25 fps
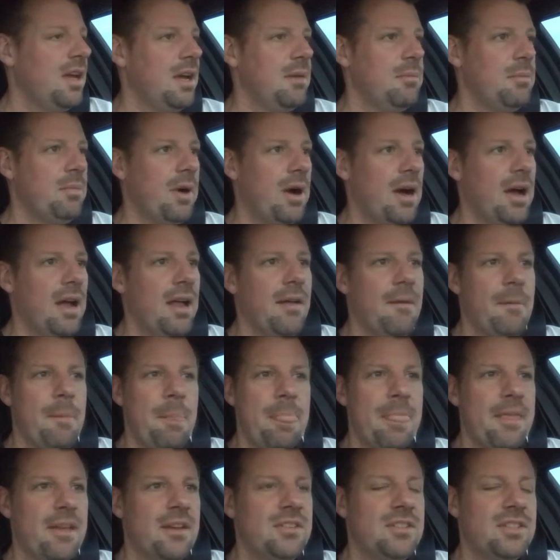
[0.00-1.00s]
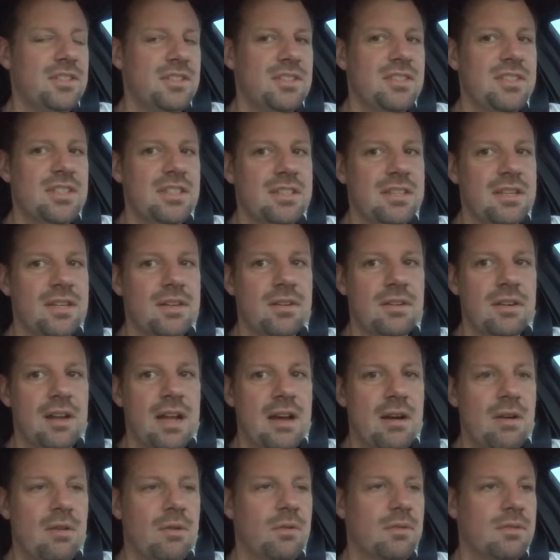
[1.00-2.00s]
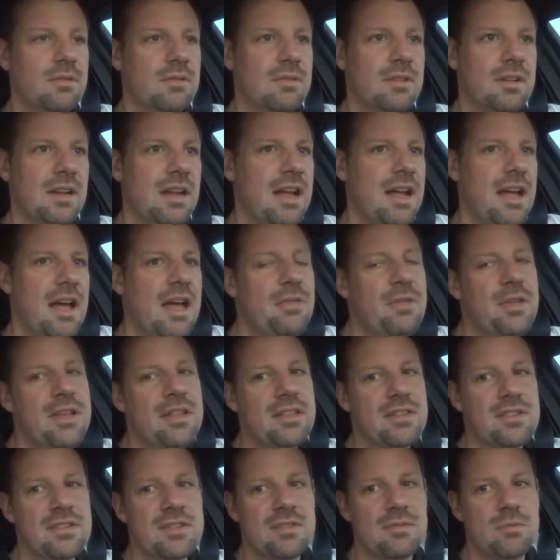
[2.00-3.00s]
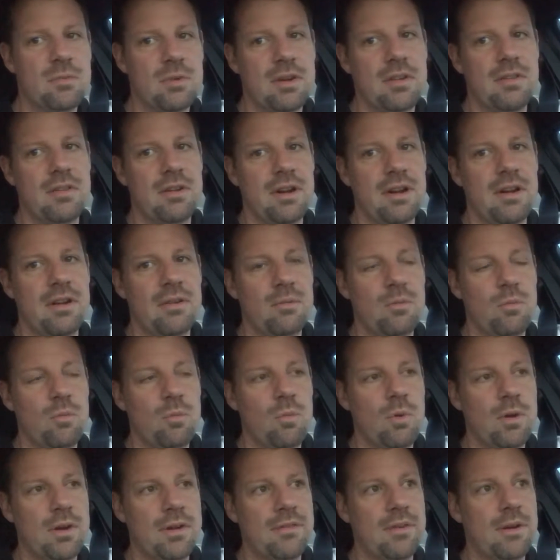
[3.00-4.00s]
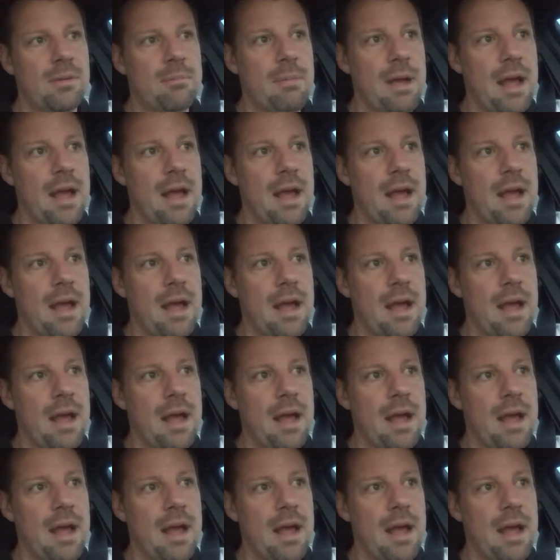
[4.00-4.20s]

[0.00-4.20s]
But just check out how, I think this is one of their